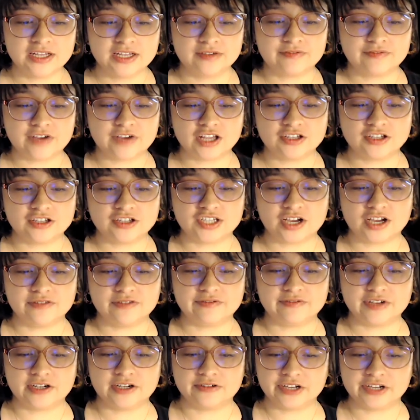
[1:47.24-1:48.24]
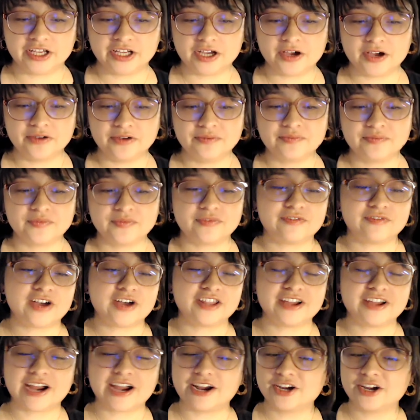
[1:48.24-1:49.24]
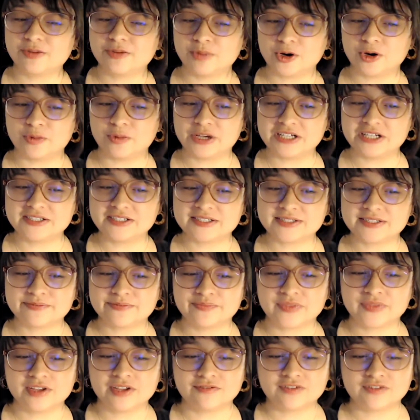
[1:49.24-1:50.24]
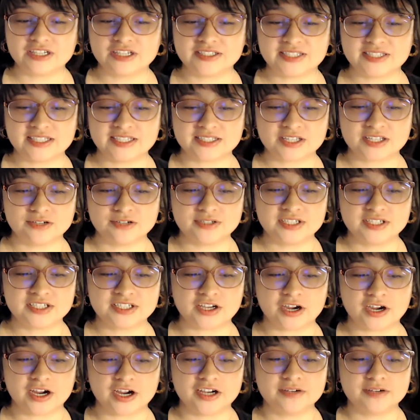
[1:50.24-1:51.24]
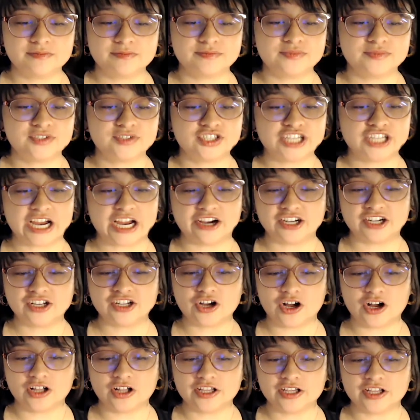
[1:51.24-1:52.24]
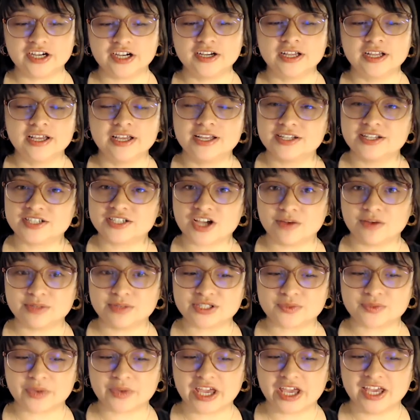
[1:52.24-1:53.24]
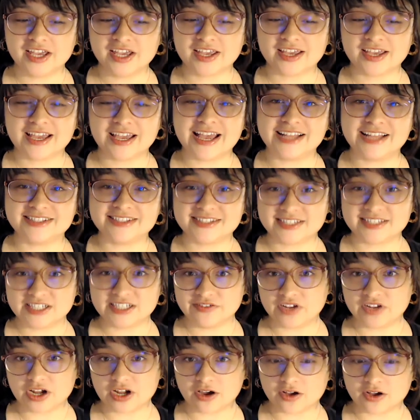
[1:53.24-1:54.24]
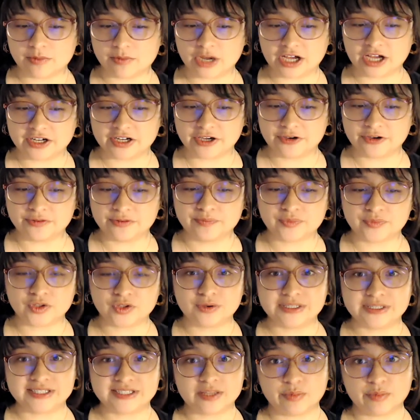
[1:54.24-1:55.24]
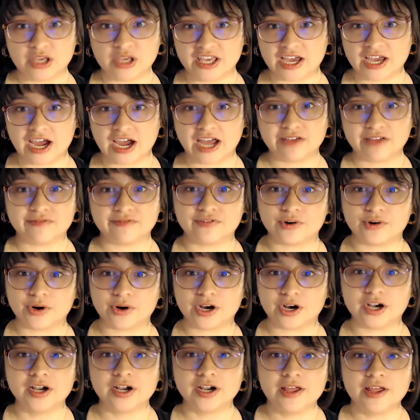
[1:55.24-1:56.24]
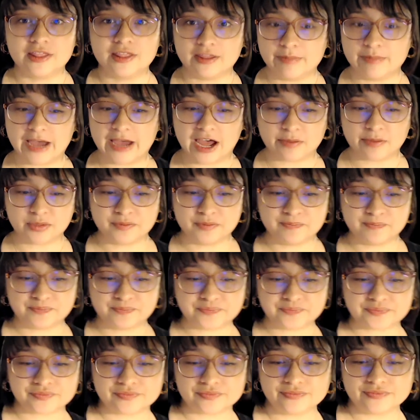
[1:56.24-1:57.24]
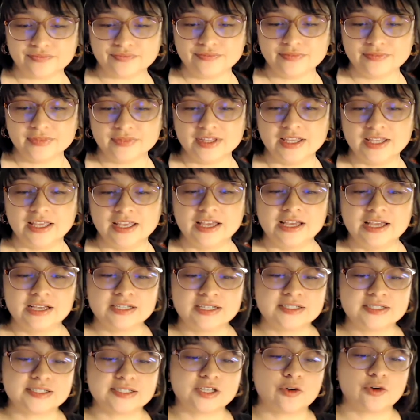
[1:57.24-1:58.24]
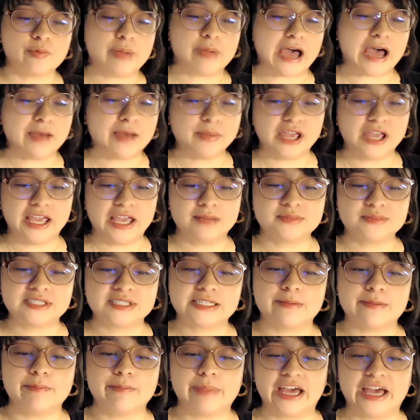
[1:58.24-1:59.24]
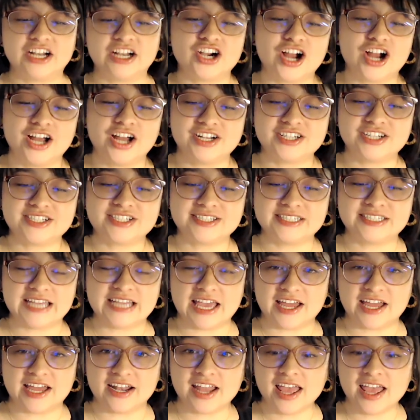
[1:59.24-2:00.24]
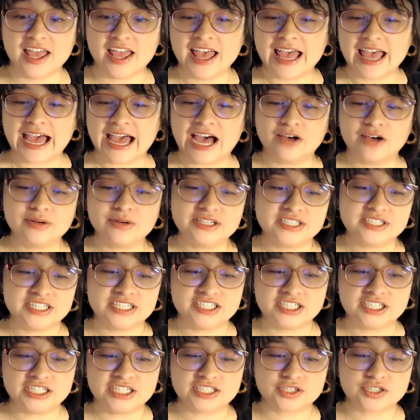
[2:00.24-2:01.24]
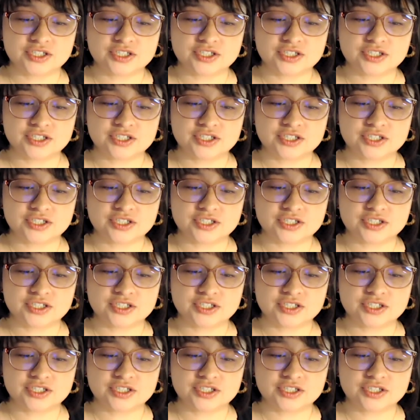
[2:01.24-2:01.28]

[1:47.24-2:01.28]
Father Don Federico, Father Eric Bobis, Francisco Datar, Jared Collar, Thomas Wake, and Stephen Acabado, who is the PI for the BAP. So BAP aims to better understand how Indigenous